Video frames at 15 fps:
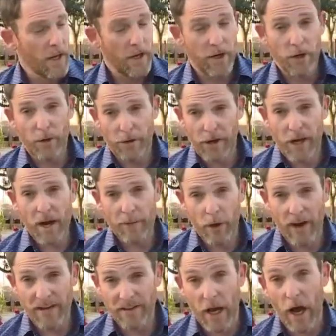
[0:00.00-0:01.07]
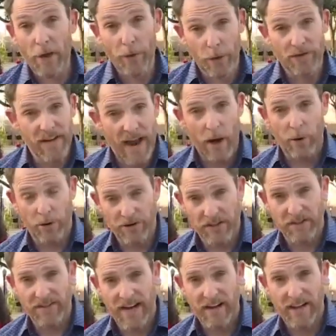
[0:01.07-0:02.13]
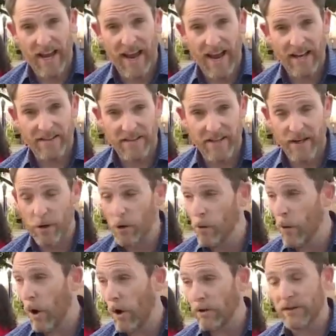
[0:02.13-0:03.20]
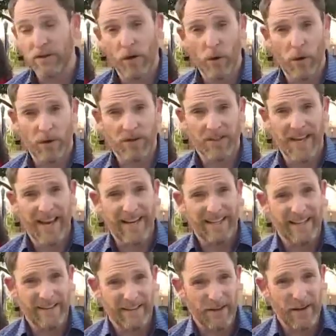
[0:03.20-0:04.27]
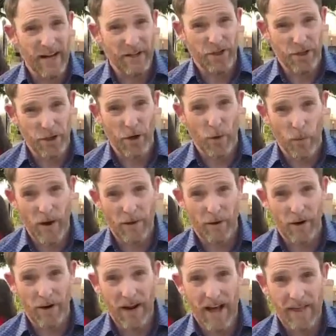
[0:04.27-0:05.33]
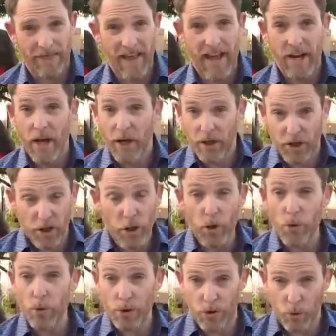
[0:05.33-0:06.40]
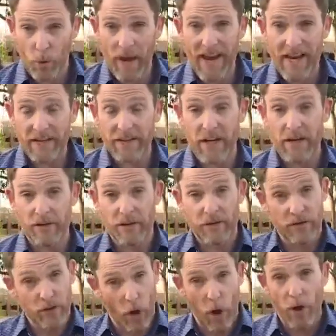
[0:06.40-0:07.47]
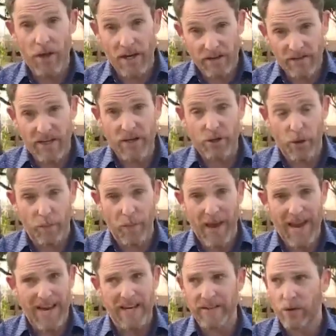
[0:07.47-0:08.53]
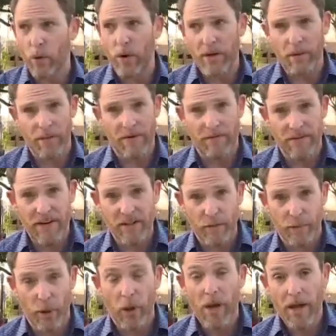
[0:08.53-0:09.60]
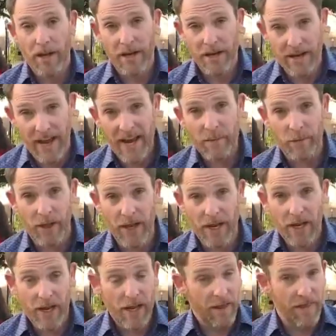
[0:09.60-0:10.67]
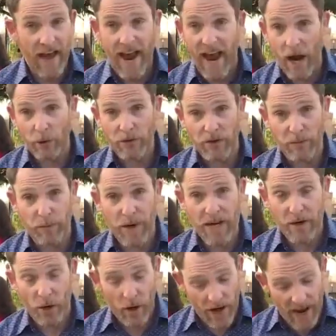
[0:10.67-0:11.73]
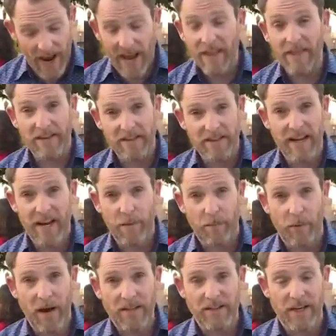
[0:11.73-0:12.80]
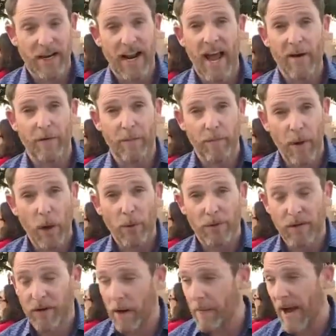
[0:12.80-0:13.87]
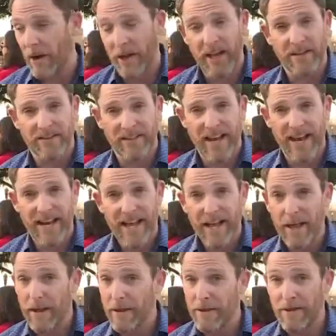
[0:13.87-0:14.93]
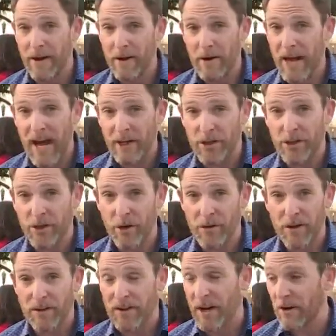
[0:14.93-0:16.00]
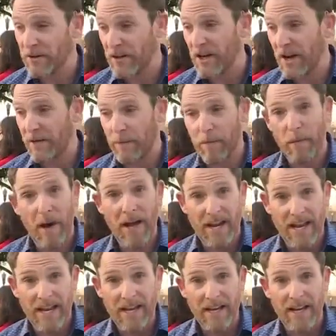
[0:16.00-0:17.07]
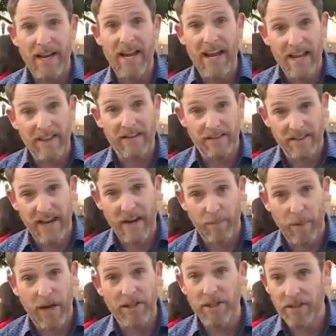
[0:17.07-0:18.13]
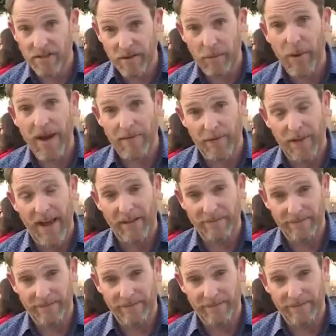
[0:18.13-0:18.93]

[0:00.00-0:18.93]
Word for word: You know, the governor has other doubters in Tallahassee who also are saying that they're not sure whether or not that huge raise in starting teacher pay is going to be feasible. Namely, the House Speaker and the Senate President have both come out and said they're not sure that there's enough money in the state budget to pay for that.